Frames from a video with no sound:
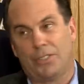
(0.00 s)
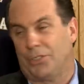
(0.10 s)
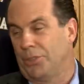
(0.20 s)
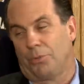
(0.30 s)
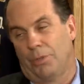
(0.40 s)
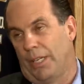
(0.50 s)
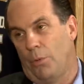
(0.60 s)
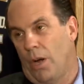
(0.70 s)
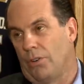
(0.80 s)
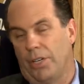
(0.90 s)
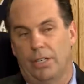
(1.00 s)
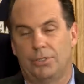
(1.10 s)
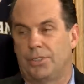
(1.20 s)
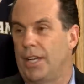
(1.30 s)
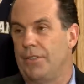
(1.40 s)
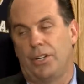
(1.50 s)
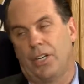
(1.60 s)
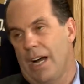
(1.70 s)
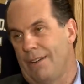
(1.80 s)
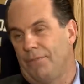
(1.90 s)
they're still really well coached and they're
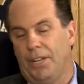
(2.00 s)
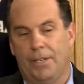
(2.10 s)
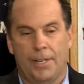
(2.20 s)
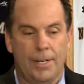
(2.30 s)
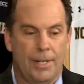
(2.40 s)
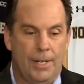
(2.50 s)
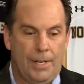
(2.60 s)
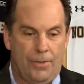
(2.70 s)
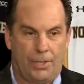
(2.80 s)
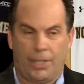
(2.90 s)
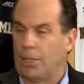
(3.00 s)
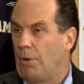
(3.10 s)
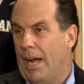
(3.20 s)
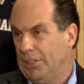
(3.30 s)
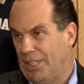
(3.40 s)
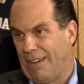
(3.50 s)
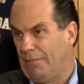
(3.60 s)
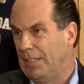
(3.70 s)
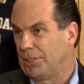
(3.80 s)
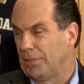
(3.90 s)
confident. They're going to grind you
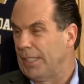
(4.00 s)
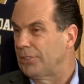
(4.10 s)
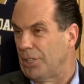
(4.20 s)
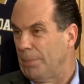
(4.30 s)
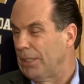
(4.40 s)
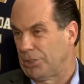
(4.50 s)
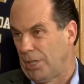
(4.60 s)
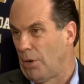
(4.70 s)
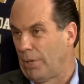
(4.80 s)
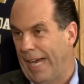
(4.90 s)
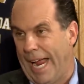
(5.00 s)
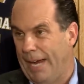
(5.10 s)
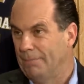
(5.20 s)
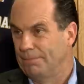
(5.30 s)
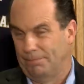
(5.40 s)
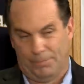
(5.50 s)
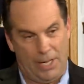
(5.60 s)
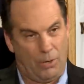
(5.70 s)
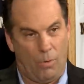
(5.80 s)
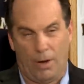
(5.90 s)
offensively. It's going to be a slower game. They
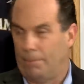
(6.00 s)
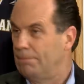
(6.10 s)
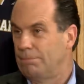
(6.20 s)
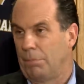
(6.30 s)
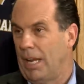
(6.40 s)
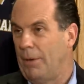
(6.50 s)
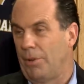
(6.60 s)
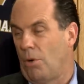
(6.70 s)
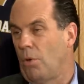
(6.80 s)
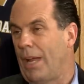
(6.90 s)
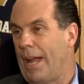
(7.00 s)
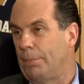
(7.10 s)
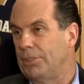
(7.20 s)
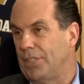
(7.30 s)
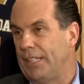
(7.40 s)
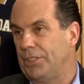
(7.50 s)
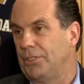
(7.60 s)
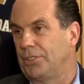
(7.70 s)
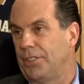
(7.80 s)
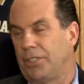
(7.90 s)
don't want to play with a whole lot of
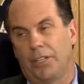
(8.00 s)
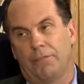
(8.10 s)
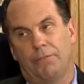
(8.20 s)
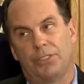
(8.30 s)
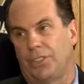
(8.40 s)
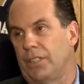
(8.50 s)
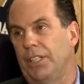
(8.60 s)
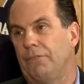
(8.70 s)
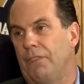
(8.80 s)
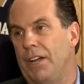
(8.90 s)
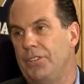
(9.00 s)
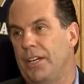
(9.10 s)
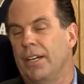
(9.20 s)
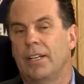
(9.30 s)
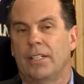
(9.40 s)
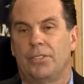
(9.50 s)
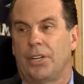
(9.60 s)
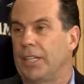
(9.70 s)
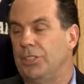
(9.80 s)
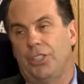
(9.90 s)
possessions and they're going to physically defend you.
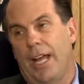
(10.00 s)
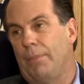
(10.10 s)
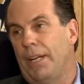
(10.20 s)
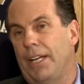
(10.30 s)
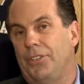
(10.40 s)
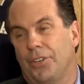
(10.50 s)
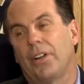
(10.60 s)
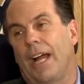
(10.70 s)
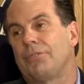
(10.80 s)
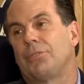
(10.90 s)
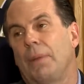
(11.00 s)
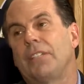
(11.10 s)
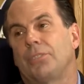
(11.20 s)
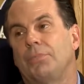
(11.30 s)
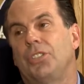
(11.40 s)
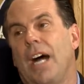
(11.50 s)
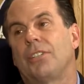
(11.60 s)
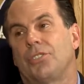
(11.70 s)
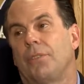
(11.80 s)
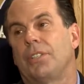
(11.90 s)
They're going to jam it in. You're going to have to make some
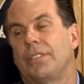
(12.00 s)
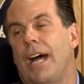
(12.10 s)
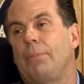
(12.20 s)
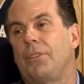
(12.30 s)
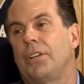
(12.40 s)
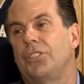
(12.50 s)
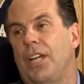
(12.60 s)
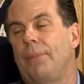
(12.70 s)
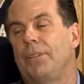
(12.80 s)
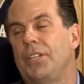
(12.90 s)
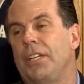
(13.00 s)
shots over the top of their jammed in